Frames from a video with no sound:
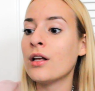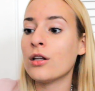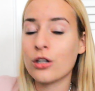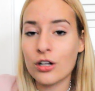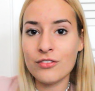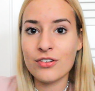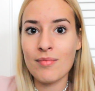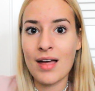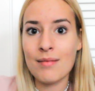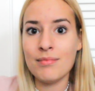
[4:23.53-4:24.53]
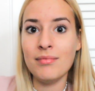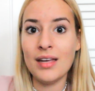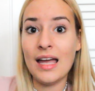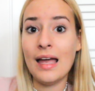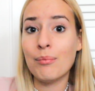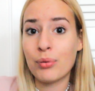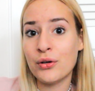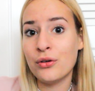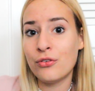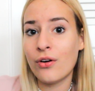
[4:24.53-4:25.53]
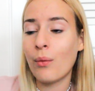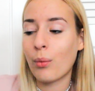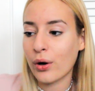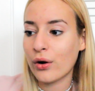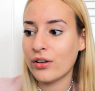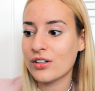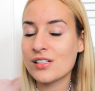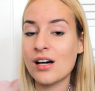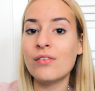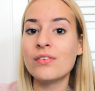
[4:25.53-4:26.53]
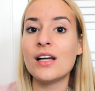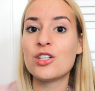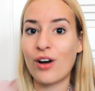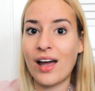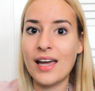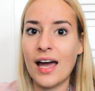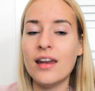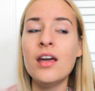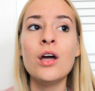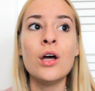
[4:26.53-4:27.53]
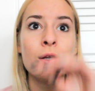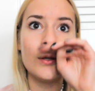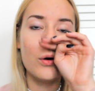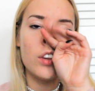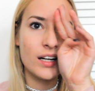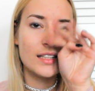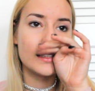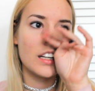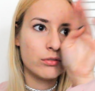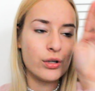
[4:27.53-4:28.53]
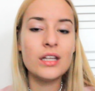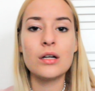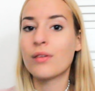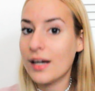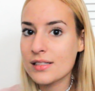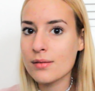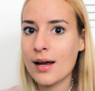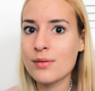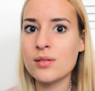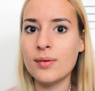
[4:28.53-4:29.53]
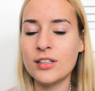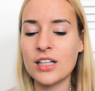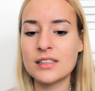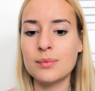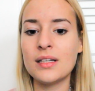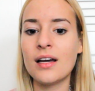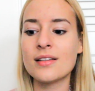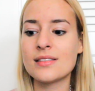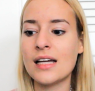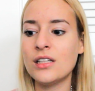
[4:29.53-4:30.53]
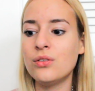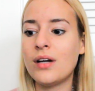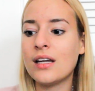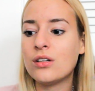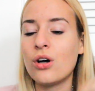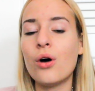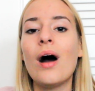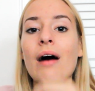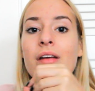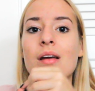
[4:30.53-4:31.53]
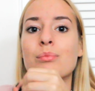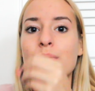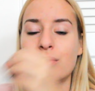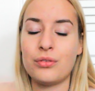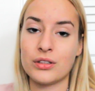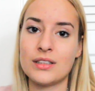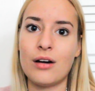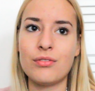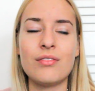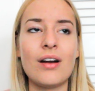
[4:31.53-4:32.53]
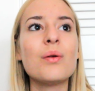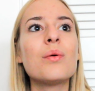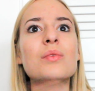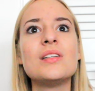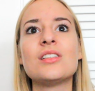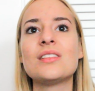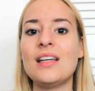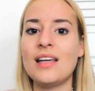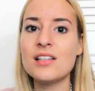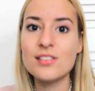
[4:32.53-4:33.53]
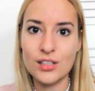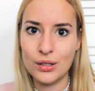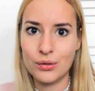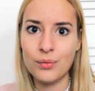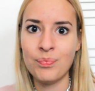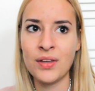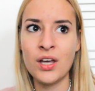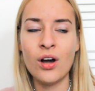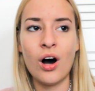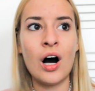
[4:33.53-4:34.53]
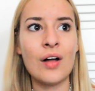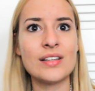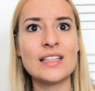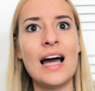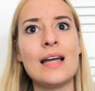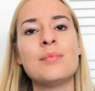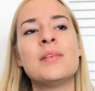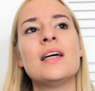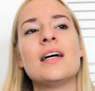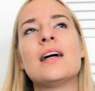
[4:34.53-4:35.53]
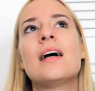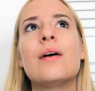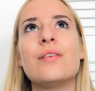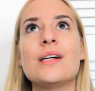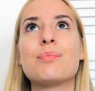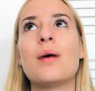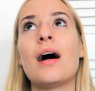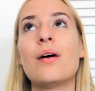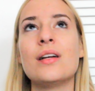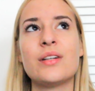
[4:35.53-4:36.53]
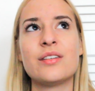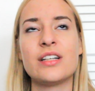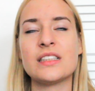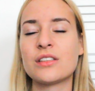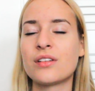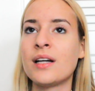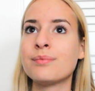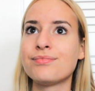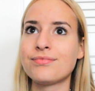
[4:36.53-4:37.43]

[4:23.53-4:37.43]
Learn from them, improve, work on yourself, and try again. Know that it's really great sometimes to be rejected, because then you can know how to improve yourself. If everyone would just say yes to you all the time, how do I phrase this right?